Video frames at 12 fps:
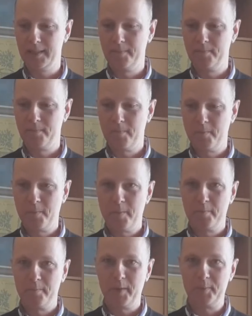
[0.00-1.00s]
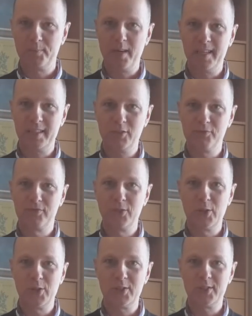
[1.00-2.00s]
But part, of
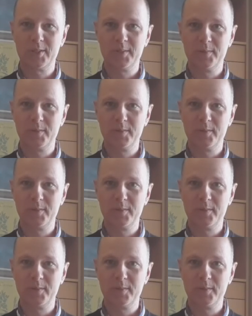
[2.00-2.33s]
course,